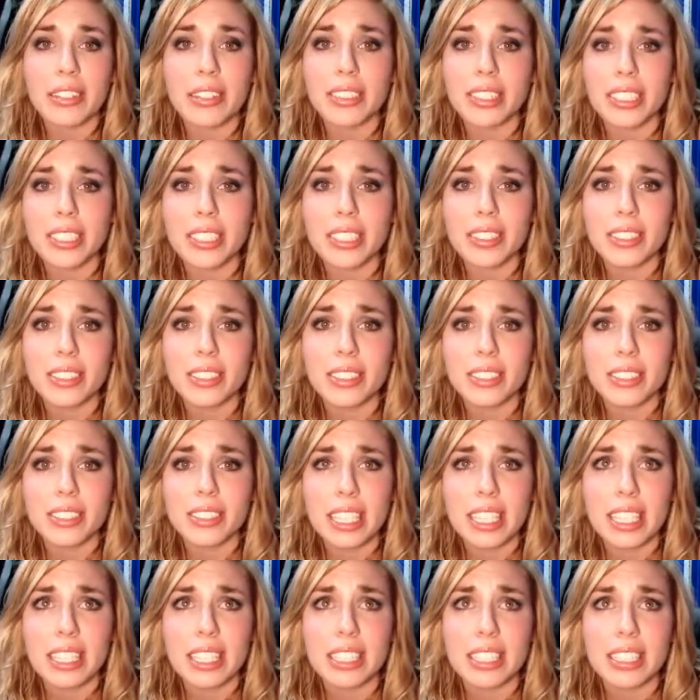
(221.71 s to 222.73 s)
of the deal
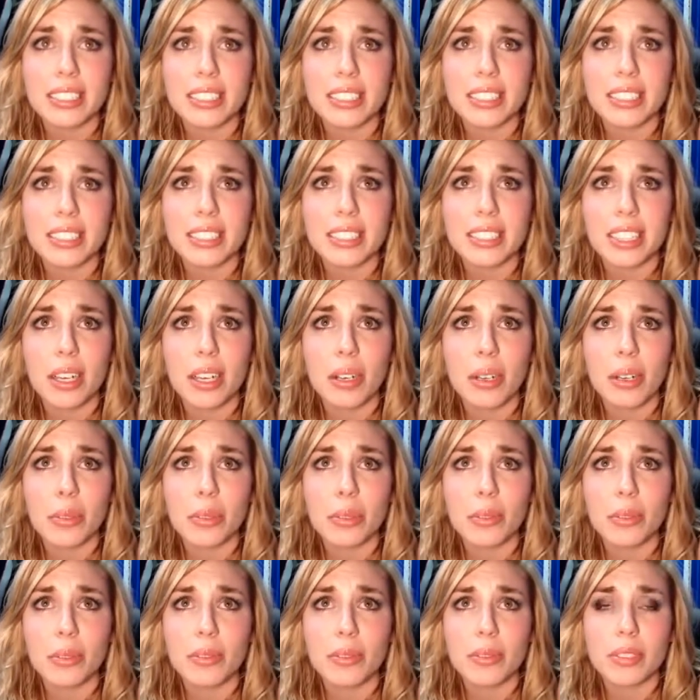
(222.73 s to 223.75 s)
is
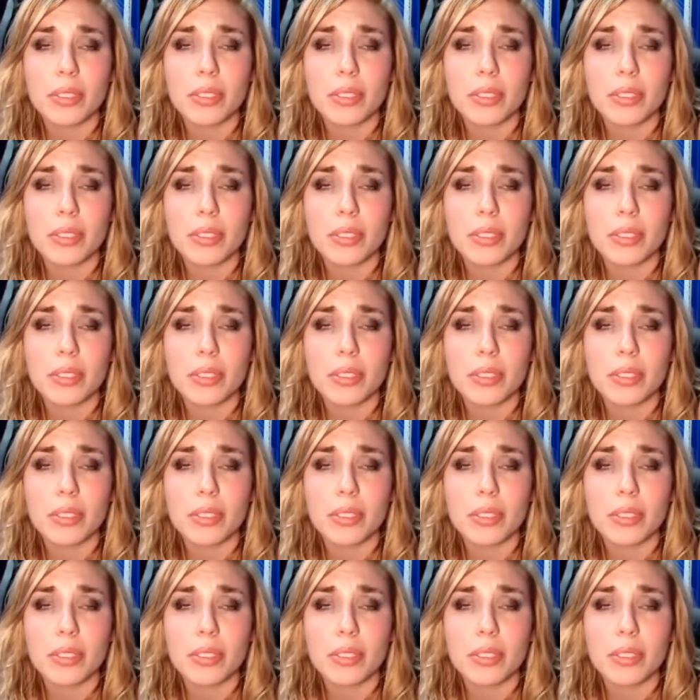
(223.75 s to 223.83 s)
a,